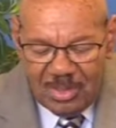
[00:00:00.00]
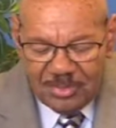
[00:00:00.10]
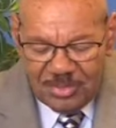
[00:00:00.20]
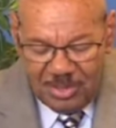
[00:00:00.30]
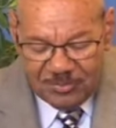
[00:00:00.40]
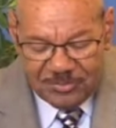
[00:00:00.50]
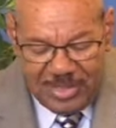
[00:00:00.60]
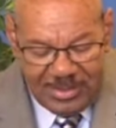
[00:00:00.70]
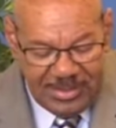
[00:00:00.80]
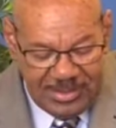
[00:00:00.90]
So
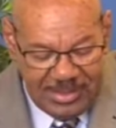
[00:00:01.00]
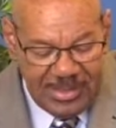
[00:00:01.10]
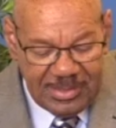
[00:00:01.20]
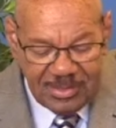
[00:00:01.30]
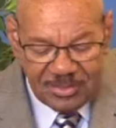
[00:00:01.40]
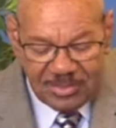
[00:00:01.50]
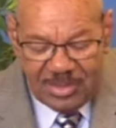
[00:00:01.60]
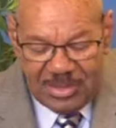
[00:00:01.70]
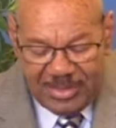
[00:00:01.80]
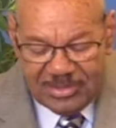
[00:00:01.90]
2 Kings
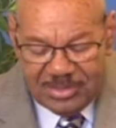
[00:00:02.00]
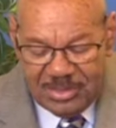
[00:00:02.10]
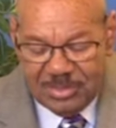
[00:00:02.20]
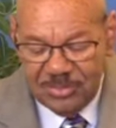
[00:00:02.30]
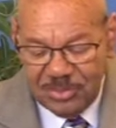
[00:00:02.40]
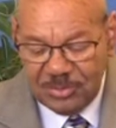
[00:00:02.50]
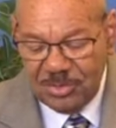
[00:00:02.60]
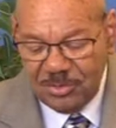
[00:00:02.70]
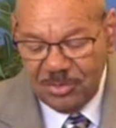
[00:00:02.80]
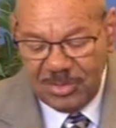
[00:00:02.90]

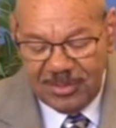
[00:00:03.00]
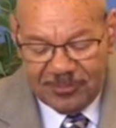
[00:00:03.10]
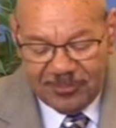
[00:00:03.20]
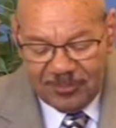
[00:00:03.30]
18:33.